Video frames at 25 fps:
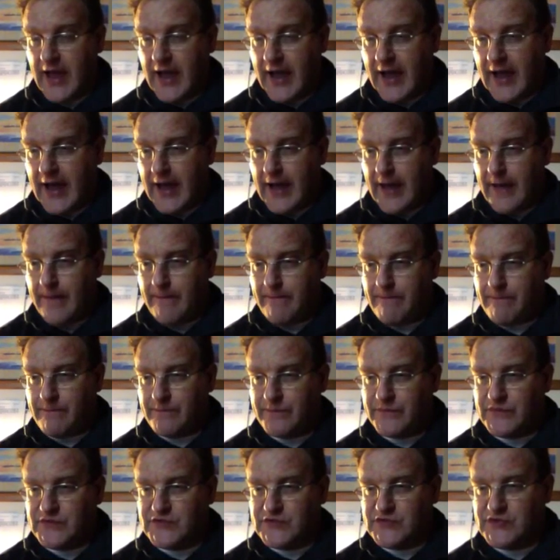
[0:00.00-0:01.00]

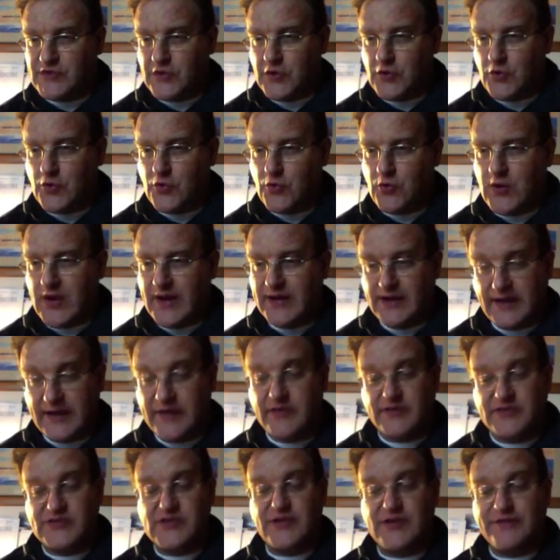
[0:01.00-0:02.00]
And
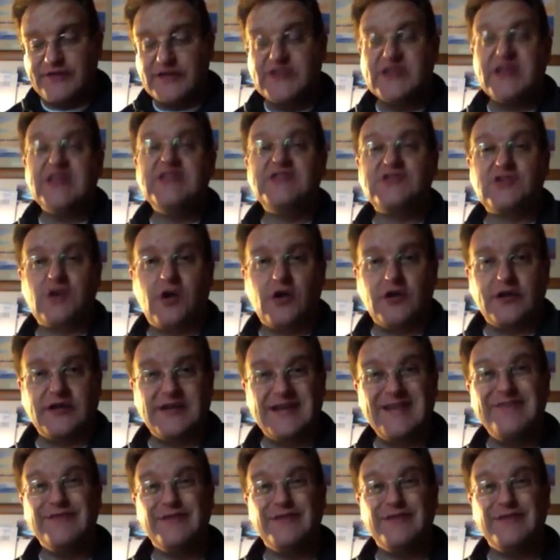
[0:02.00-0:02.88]
the stuff that's in Scotland,